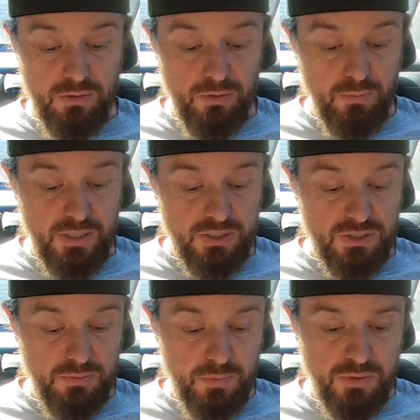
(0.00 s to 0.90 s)
No
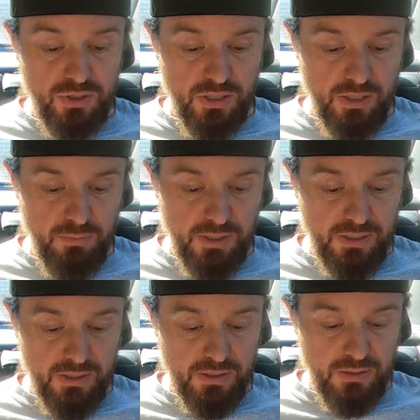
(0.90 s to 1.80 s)
matches. Let me be sure I got my,
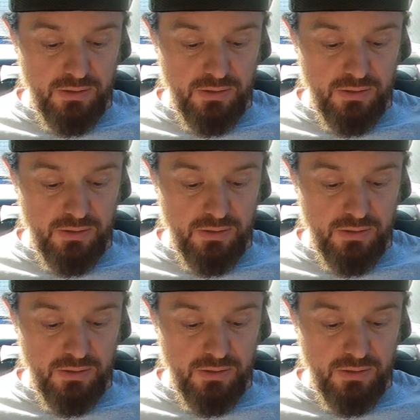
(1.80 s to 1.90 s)
I'm